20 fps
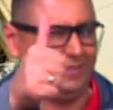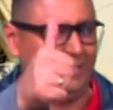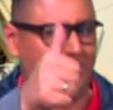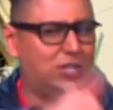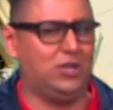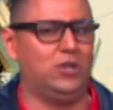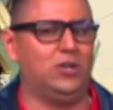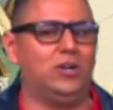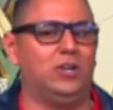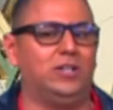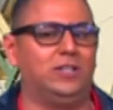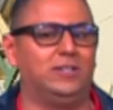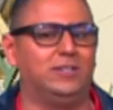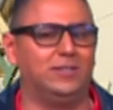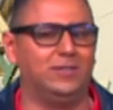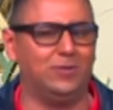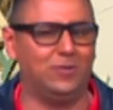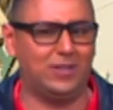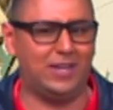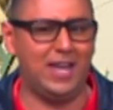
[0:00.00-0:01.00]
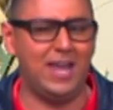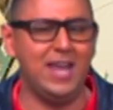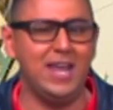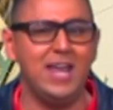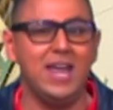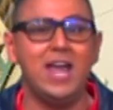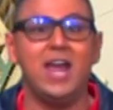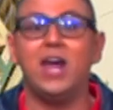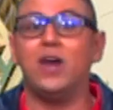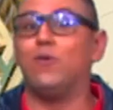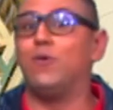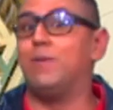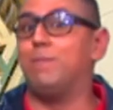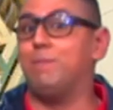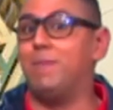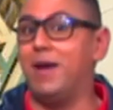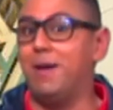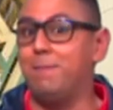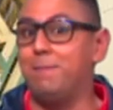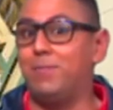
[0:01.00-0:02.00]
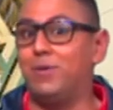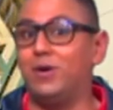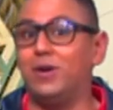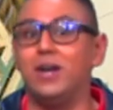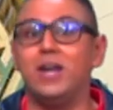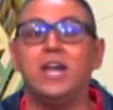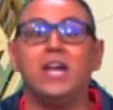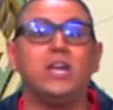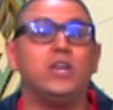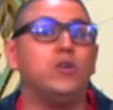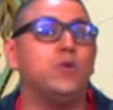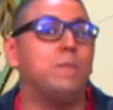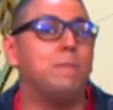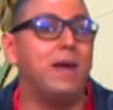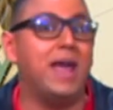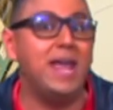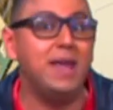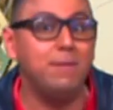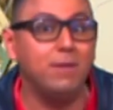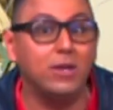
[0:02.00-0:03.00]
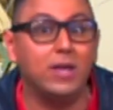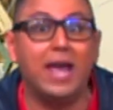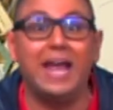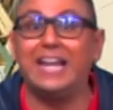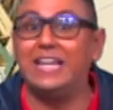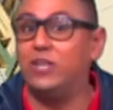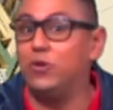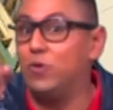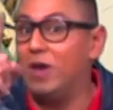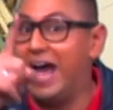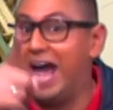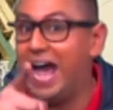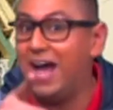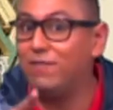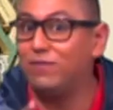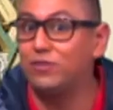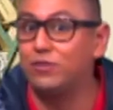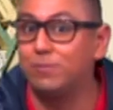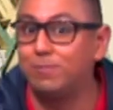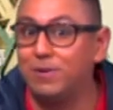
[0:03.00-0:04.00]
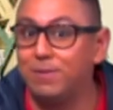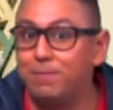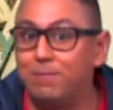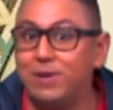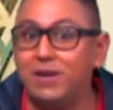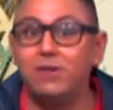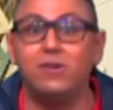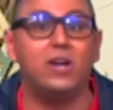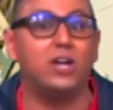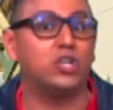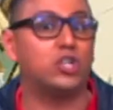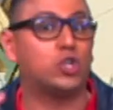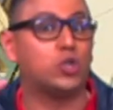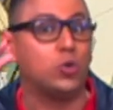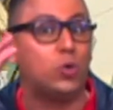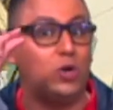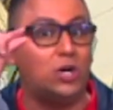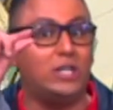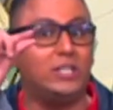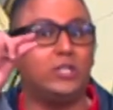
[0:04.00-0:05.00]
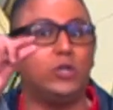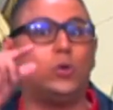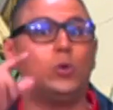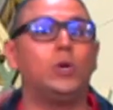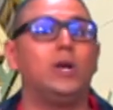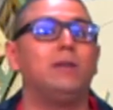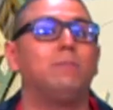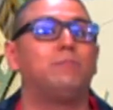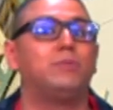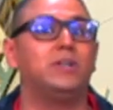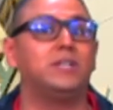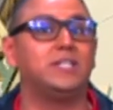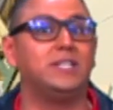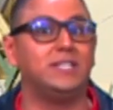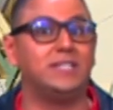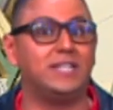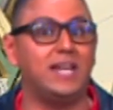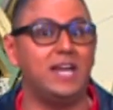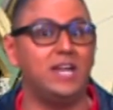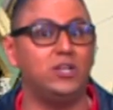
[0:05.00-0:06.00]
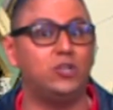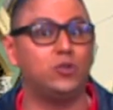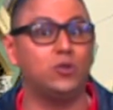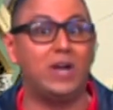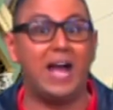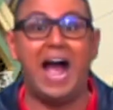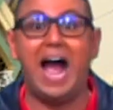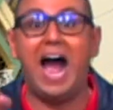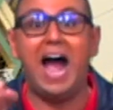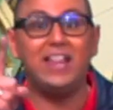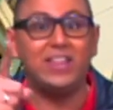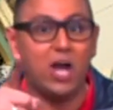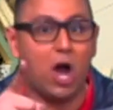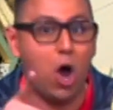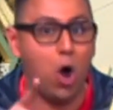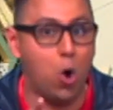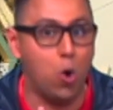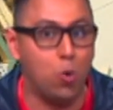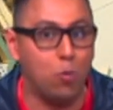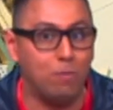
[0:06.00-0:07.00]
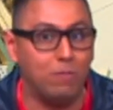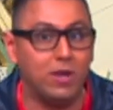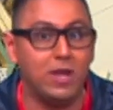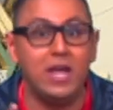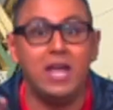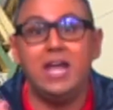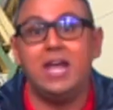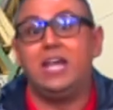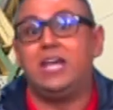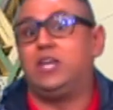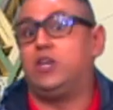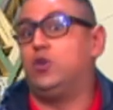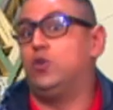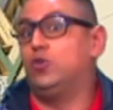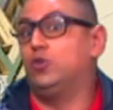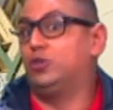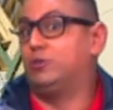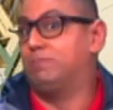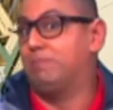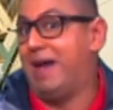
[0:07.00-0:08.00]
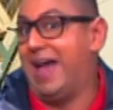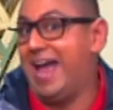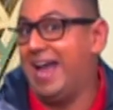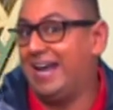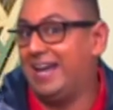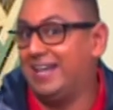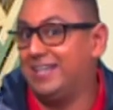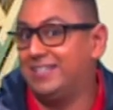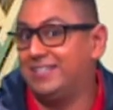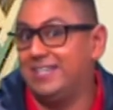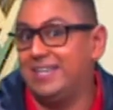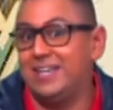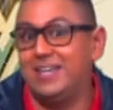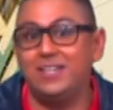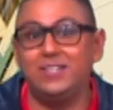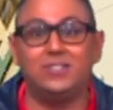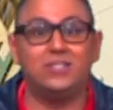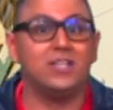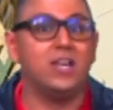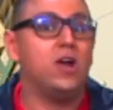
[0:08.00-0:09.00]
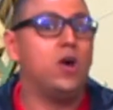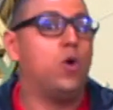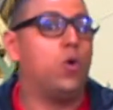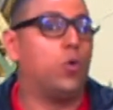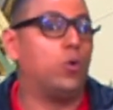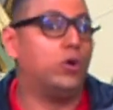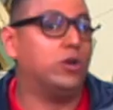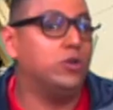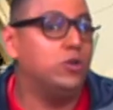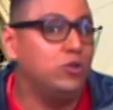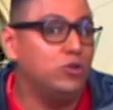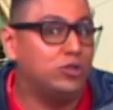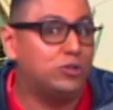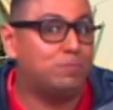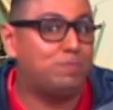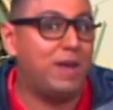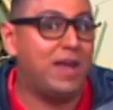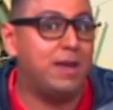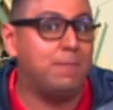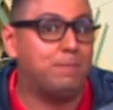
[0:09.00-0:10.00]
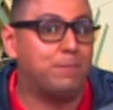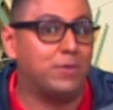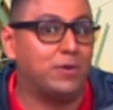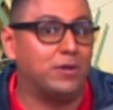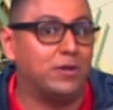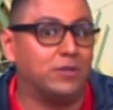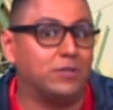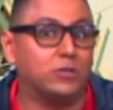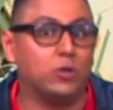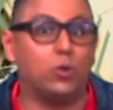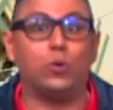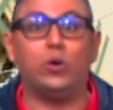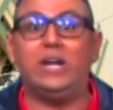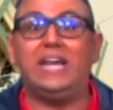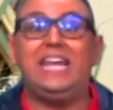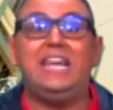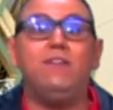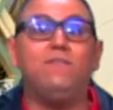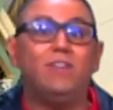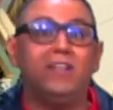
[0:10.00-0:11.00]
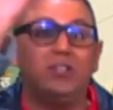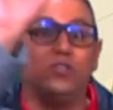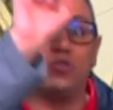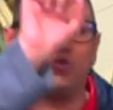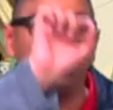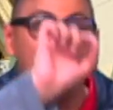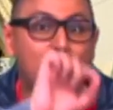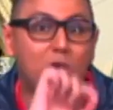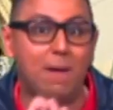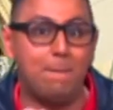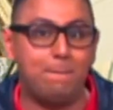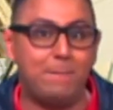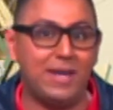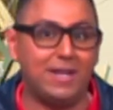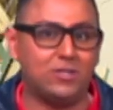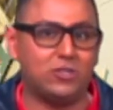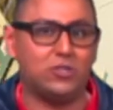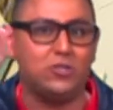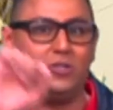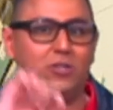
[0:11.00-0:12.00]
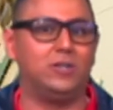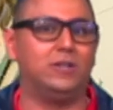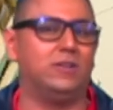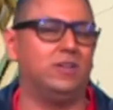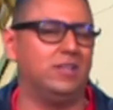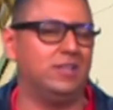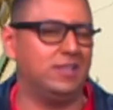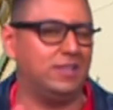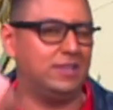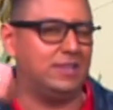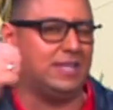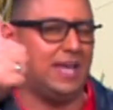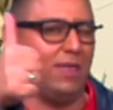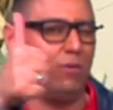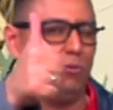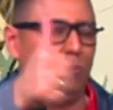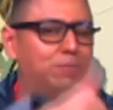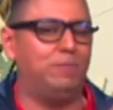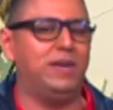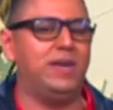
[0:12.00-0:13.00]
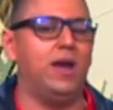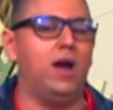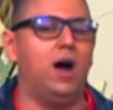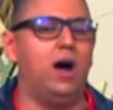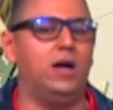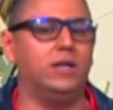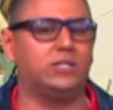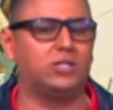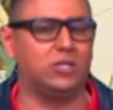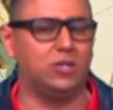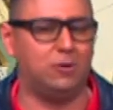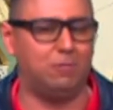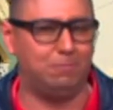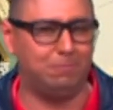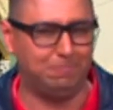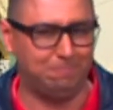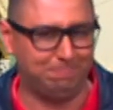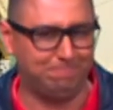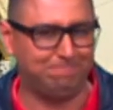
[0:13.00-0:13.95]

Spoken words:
Good, okay? Remember, you may and you have to prepare a short oral presentation at home. Use magazines or newspapers, or even draw a picture. That would be awesome.